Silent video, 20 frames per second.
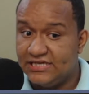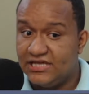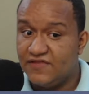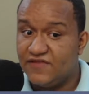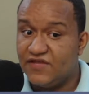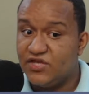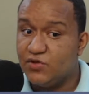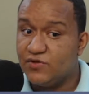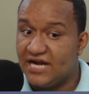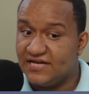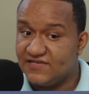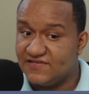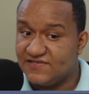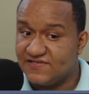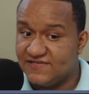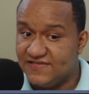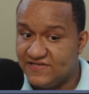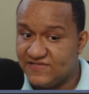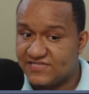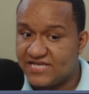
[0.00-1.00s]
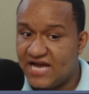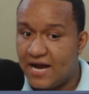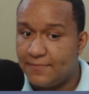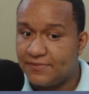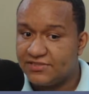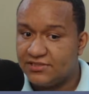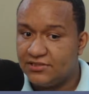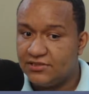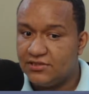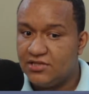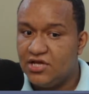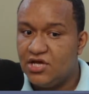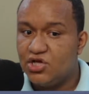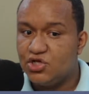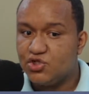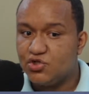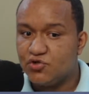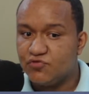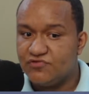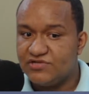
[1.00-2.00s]
the United States capital
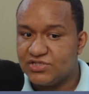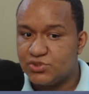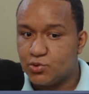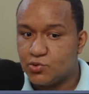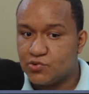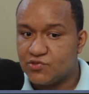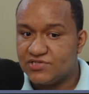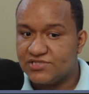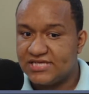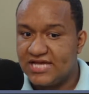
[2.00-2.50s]
to resource